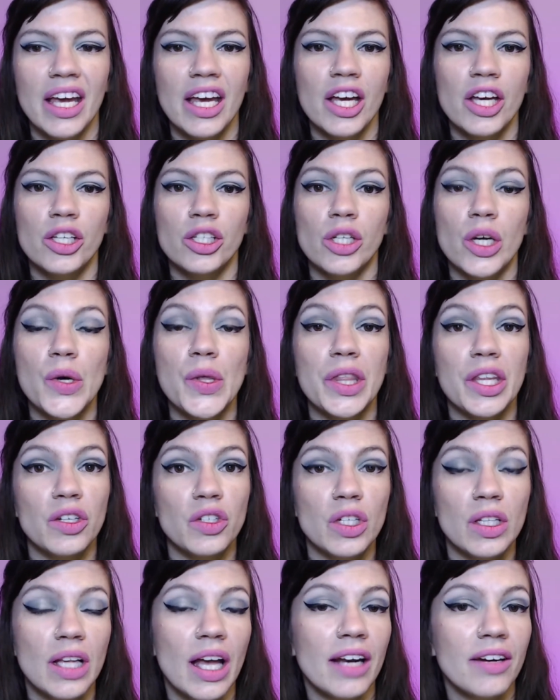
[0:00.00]
So there's a
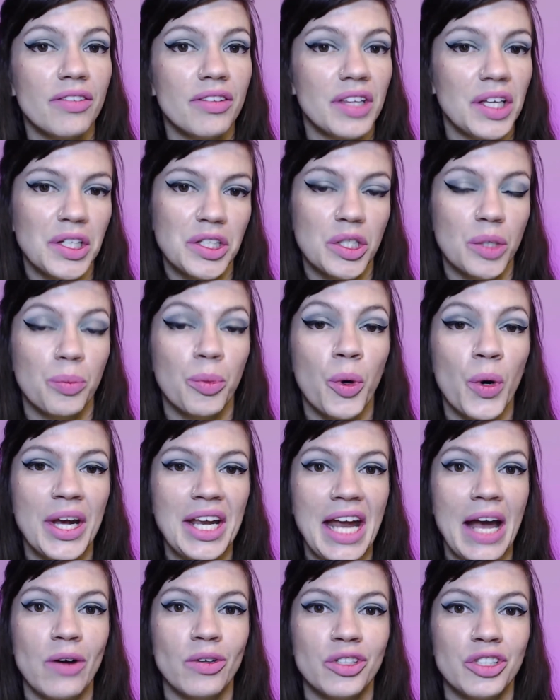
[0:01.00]
lot of things to point
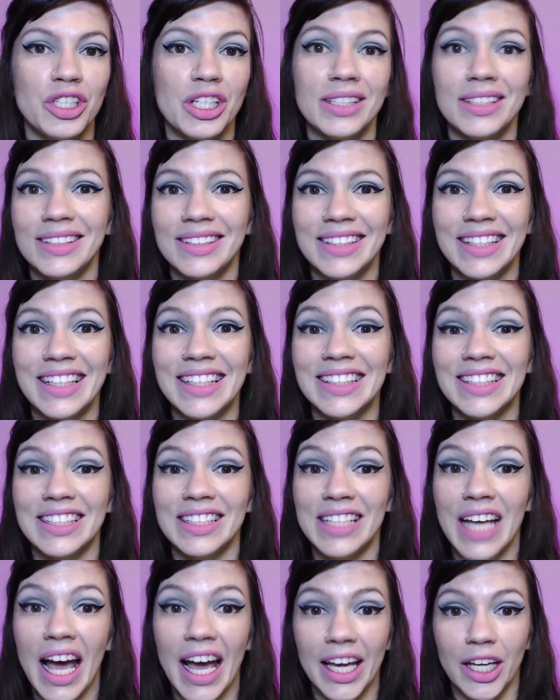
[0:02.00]
out just in the
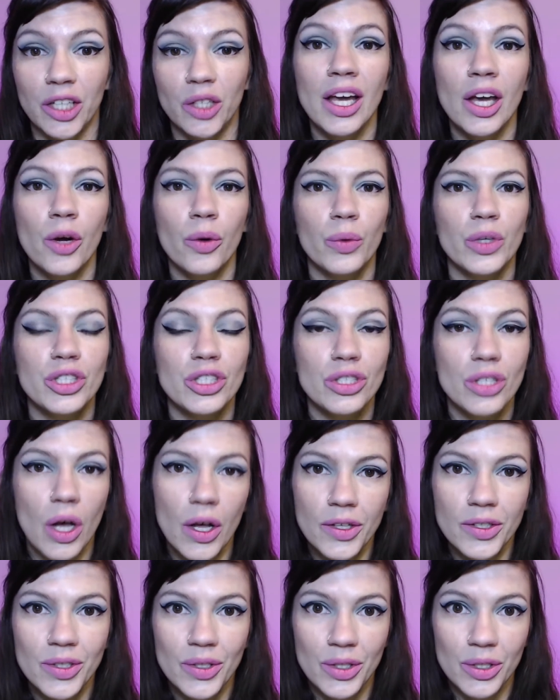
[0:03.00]
title, which is
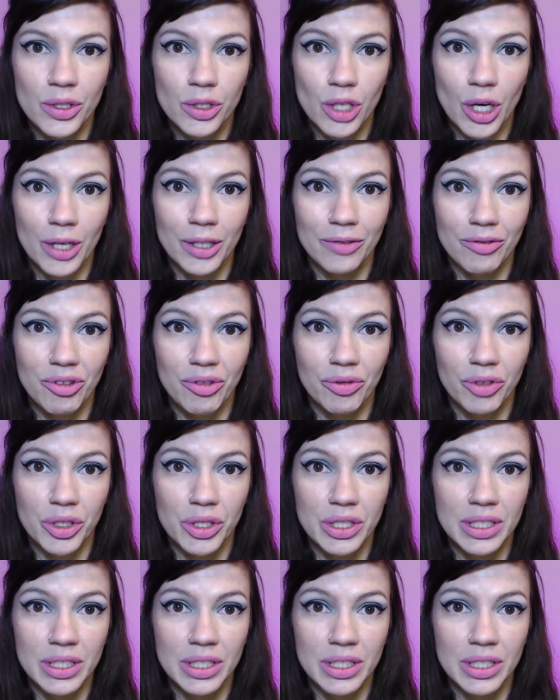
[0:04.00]
also the start of the first